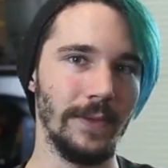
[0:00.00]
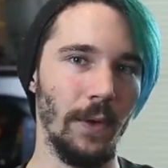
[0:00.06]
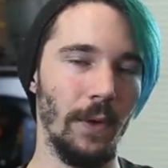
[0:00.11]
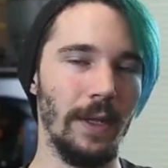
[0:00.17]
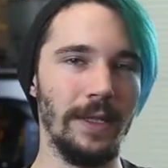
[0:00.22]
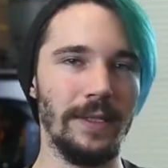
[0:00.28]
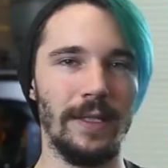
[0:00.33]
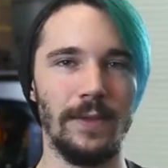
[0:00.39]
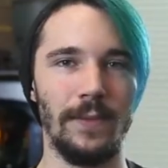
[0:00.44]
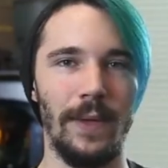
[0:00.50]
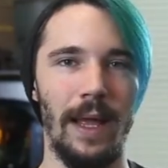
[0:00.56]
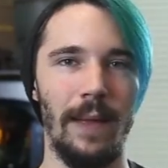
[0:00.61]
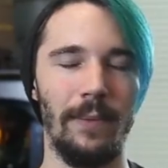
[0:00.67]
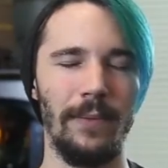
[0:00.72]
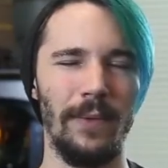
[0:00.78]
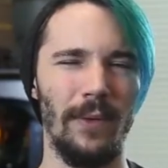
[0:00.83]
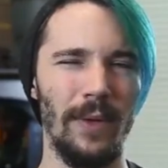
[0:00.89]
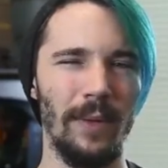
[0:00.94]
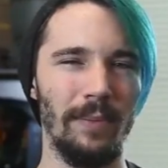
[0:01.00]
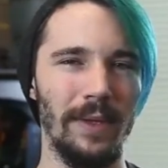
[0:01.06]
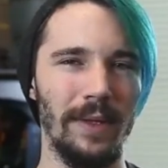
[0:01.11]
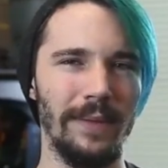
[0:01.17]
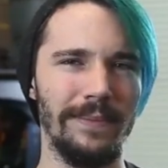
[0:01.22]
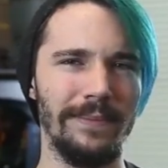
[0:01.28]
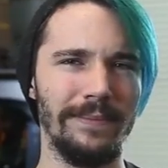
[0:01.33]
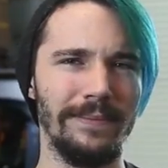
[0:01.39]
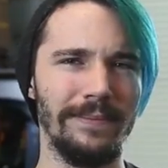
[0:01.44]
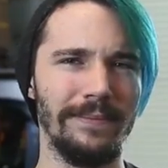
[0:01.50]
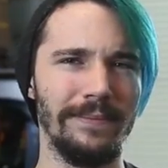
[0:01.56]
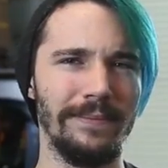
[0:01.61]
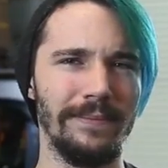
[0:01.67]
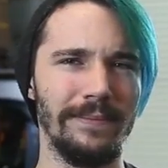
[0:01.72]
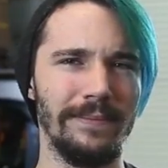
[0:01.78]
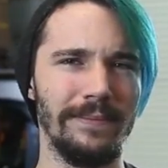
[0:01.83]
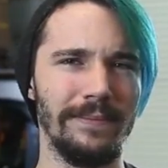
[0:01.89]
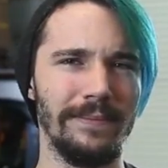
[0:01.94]
Or at least that's what happened when we played.
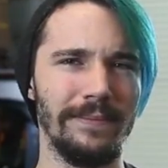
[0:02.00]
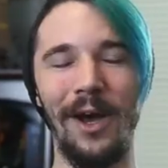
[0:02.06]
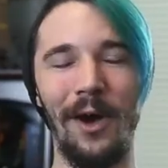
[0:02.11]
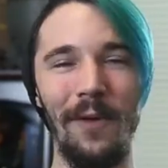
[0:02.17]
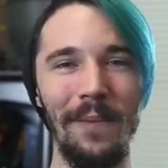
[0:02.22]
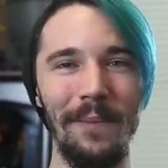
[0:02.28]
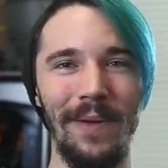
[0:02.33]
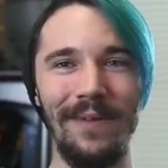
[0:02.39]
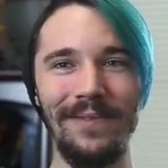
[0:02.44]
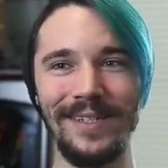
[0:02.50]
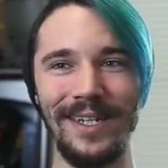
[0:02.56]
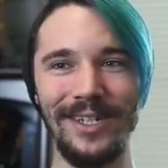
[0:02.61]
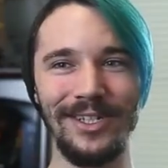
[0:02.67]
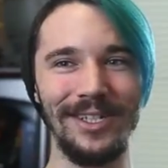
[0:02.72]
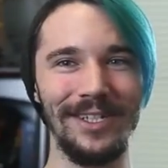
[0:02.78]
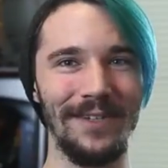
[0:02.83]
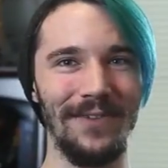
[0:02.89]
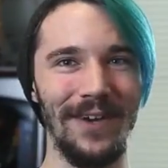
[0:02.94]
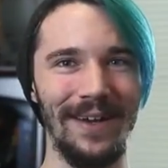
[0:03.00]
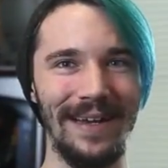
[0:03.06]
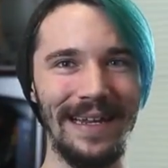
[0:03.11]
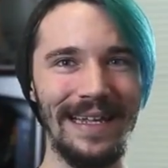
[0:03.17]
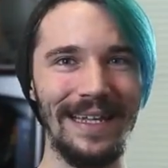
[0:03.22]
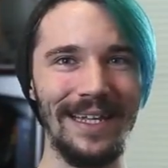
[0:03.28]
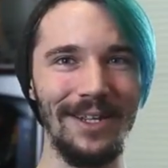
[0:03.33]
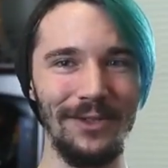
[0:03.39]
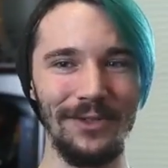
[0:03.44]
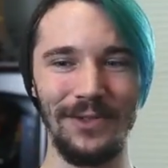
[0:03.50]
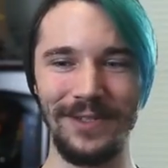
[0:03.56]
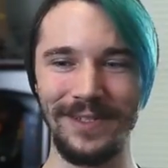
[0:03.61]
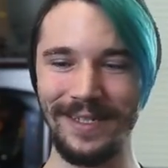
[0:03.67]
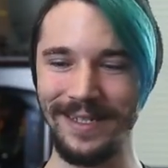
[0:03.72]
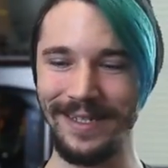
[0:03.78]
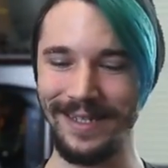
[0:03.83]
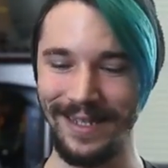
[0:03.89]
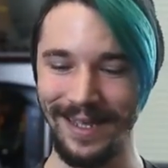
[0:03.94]
Home Improvisation is a very
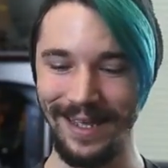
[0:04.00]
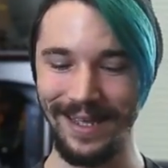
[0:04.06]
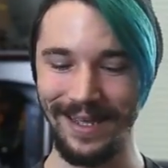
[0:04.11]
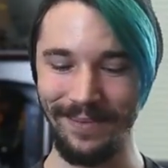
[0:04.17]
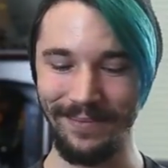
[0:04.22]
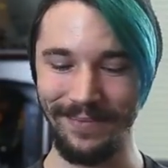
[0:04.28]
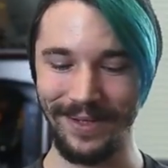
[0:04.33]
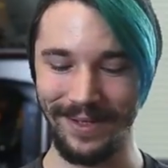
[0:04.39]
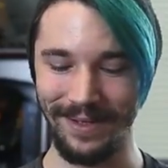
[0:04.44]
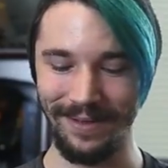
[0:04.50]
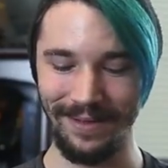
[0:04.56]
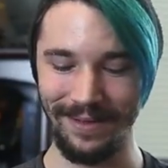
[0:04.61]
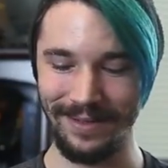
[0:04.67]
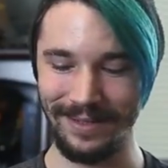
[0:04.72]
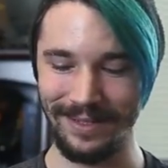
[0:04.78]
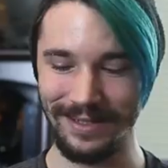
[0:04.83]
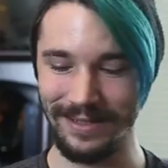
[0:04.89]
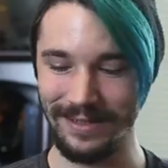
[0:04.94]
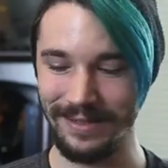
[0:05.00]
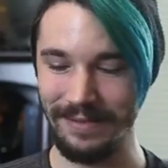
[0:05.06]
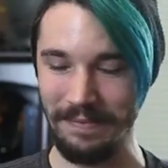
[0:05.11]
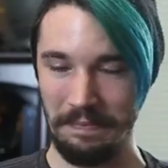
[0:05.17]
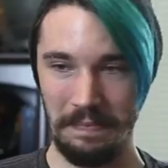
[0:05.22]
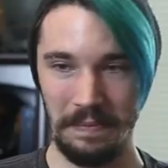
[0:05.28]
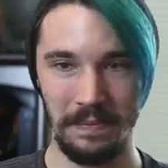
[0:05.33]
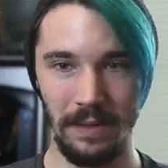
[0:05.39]
interesting game because it's